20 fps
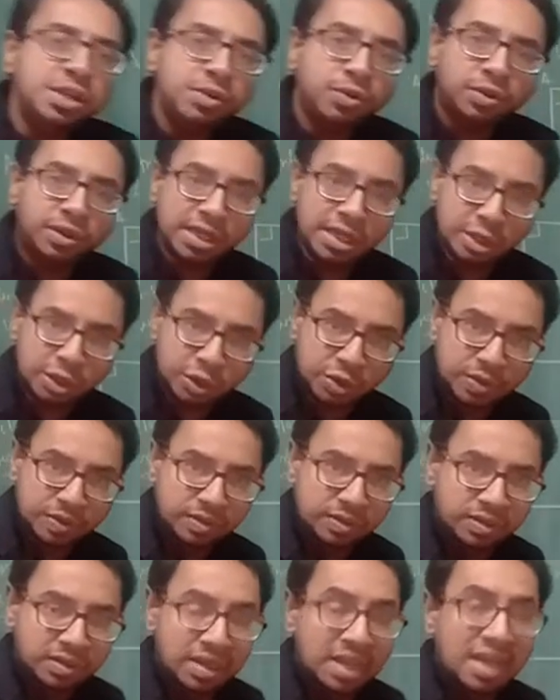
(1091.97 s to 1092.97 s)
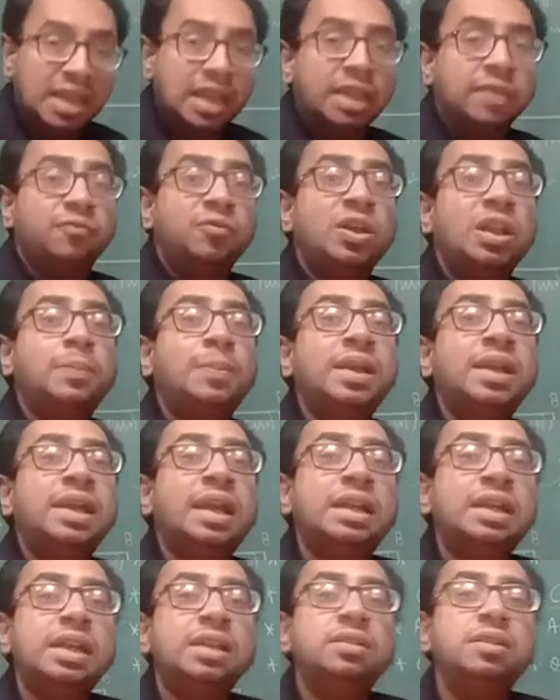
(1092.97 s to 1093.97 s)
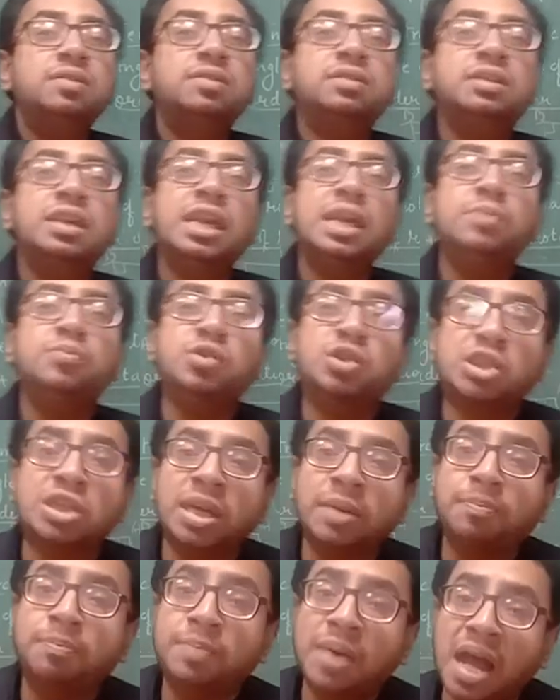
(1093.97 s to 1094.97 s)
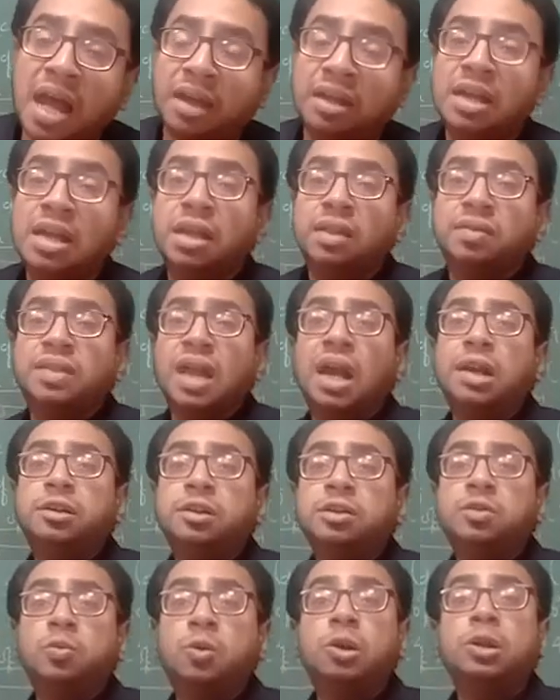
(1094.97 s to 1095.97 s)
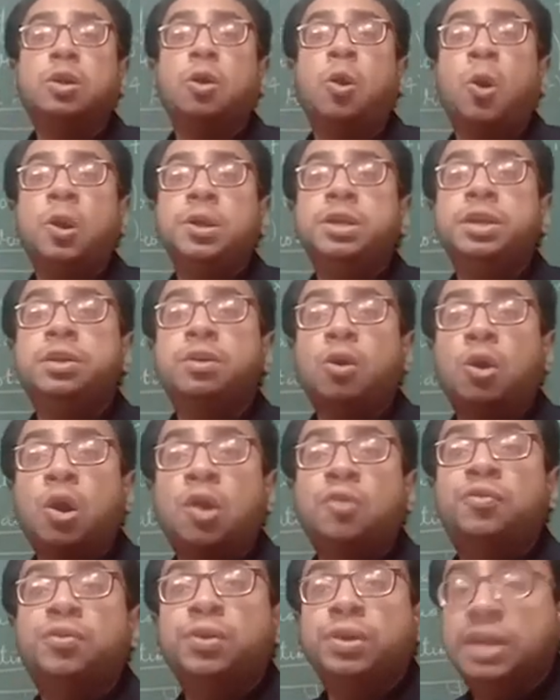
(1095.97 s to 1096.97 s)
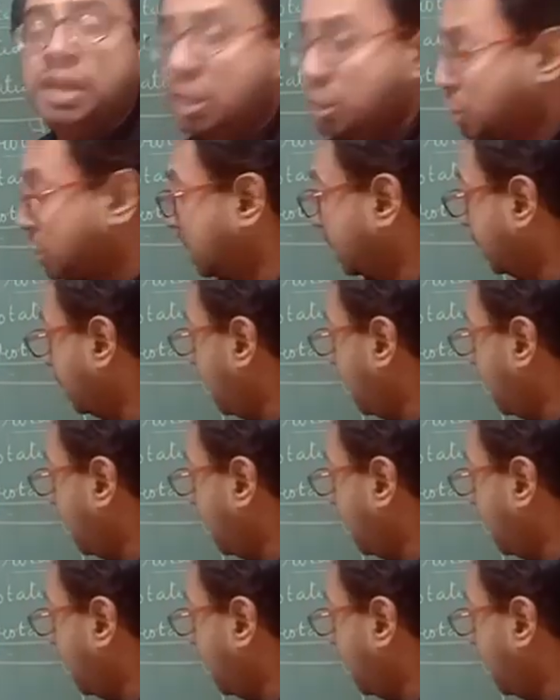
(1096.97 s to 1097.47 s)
rotations we'll be getting the same shape back? That is what order of rotation.